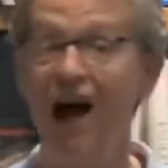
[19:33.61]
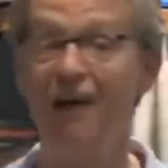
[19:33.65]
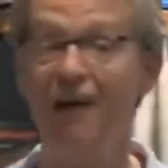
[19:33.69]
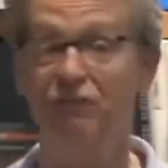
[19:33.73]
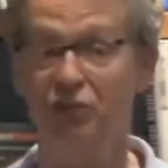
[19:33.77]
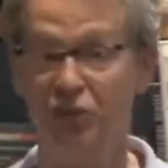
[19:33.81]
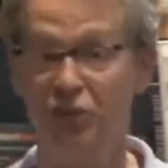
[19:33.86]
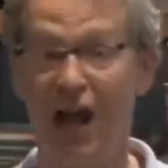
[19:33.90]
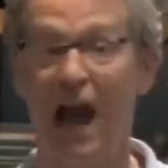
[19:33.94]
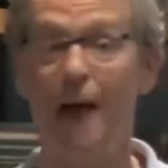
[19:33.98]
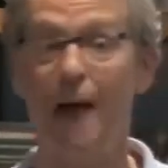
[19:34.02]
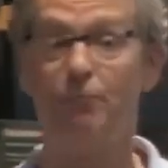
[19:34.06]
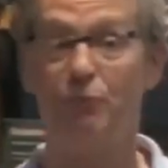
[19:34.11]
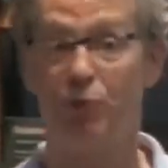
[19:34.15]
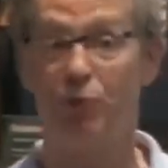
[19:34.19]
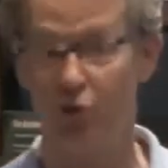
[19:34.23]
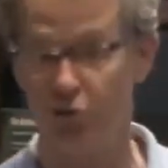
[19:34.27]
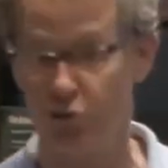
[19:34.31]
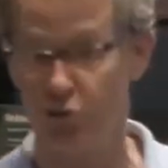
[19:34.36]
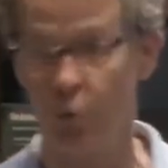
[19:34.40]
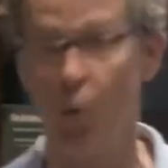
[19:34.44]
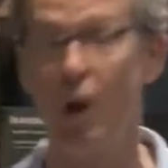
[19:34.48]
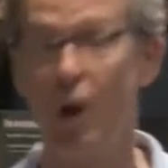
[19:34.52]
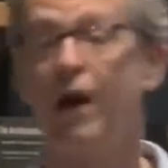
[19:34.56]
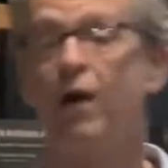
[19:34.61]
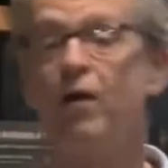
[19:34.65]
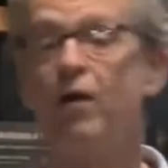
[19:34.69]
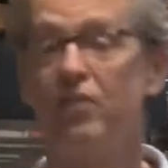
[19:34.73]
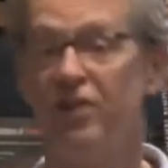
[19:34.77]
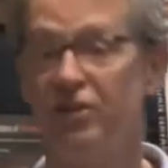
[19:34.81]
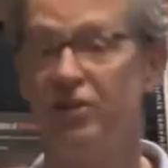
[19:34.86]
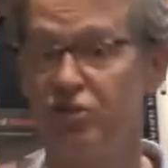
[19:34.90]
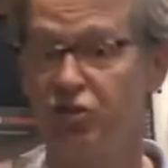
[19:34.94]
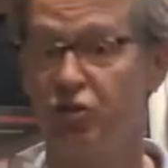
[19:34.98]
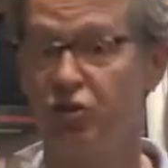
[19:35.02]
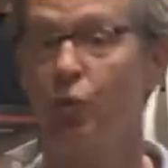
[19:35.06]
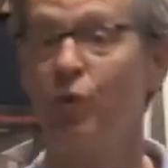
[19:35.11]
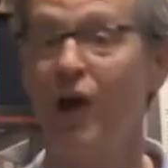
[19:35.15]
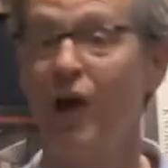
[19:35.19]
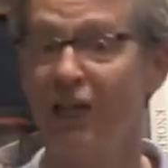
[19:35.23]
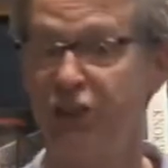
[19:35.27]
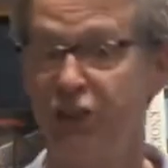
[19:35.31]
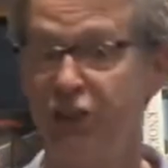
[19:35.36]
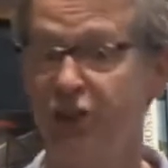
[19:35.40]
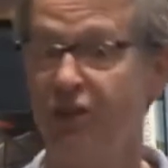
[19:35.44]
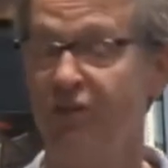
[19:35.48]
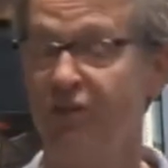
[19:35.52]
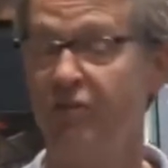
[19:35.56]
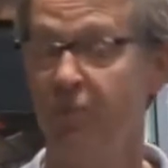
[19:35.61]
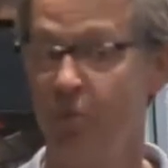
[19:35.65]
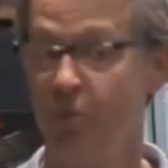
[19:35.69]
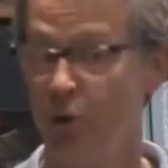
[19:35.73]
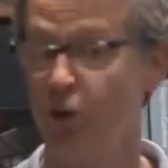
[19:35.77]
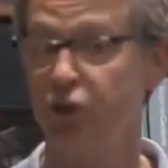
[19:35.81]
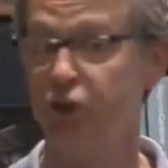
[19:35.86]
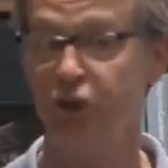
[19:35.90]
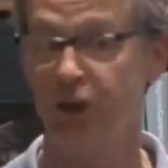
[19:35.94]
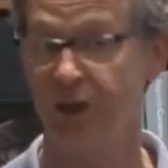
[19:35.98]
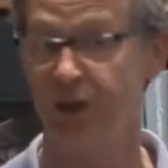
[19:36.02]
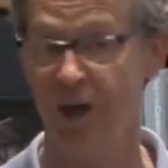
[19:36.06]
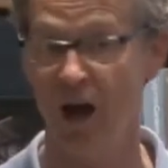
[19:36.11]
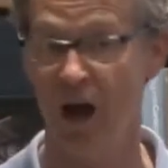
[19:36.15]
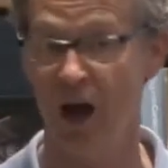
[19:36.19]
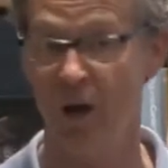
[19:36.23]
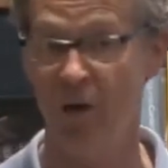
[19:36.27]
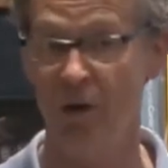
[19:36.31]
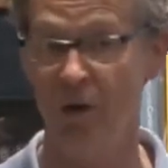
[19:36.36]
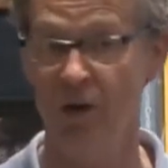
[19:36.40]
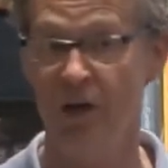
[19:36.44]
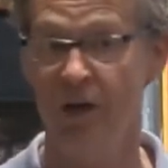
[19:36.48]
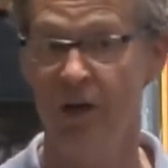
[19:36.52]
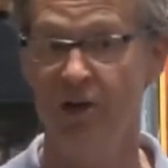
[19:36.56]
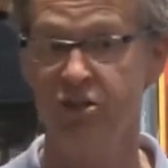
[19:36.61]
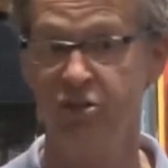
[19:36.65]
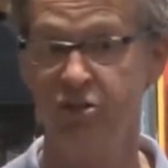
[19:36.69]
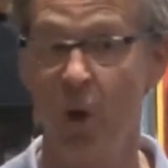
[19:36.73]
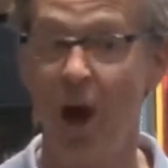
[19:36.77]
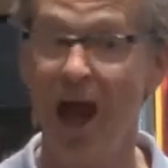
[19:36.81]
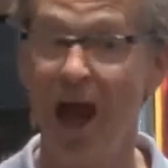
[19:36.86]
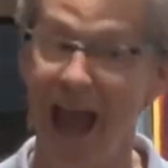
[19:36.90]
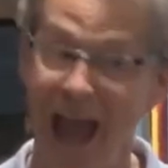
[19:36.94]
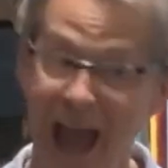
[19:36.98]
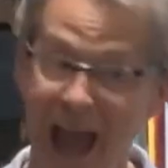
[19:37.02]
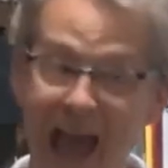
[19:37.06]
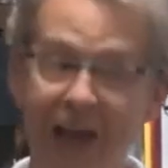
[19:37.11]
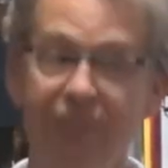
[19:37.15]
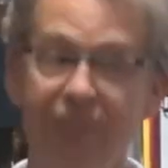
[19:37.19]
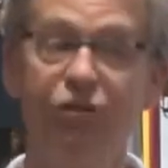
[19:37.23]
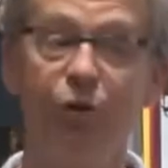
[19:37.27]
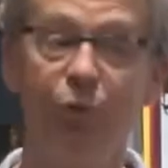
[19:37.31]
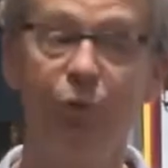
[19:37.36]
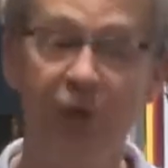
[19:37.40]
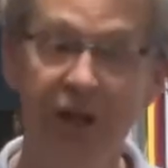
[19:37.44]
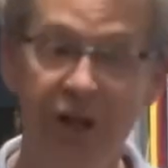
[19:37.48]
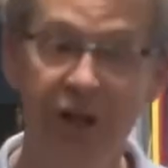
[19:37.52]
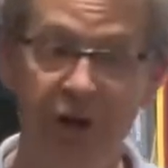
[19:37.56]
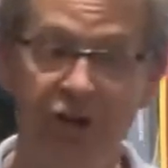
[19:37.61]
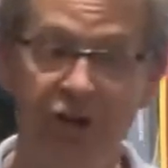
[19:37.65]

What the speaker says: chapters where this direction of the book should go. So I had the reader's